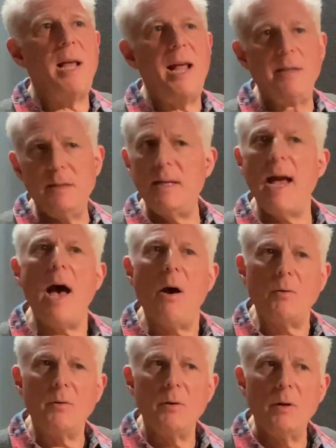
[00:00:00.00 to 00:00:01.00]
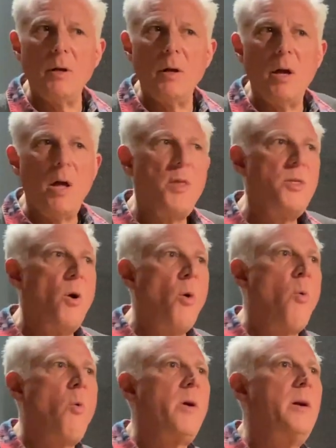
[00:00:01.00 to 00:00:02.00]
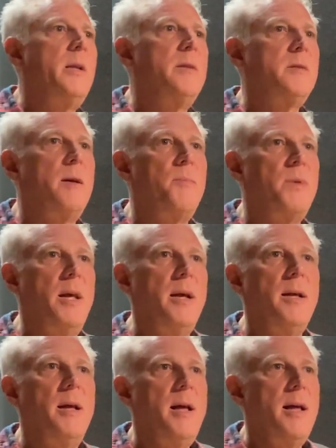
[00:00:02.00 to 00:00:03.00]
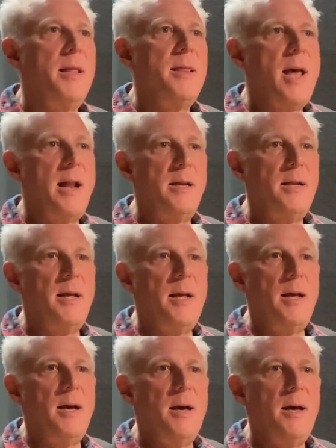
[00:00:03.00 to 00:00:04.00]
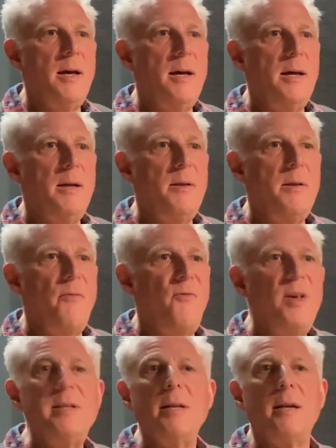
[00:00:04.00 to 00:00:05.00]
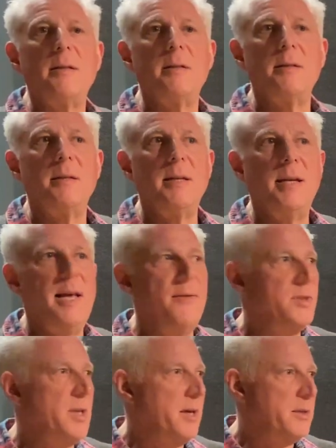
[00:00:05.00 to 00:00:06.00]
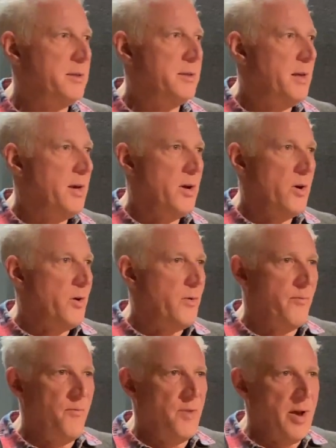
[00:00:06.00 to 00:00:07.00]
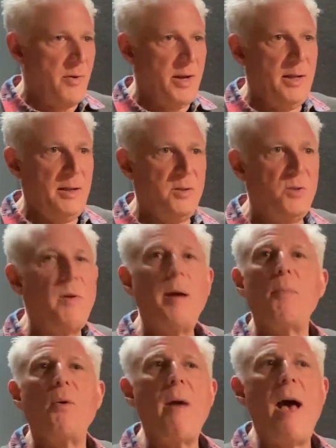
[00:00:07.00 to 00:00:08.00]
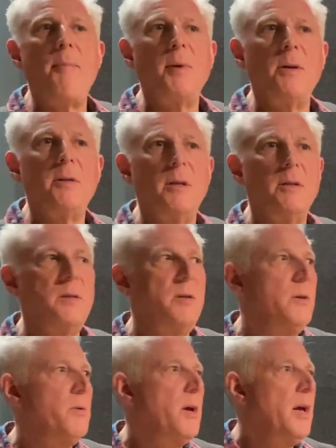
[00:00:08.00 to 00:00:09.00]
and down. The horn is something that physics gives us very strict parameters as to